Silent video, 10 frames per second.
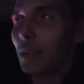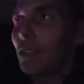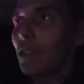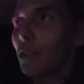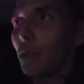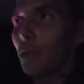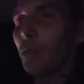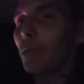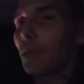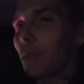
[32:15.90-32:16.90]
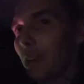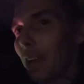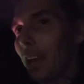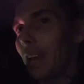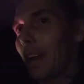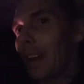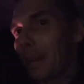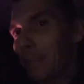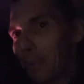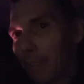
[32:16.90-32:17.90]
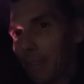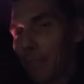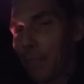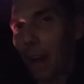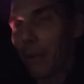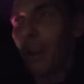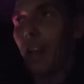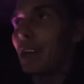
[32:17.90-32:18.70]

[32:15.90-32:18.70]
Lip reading: to create a predictive model.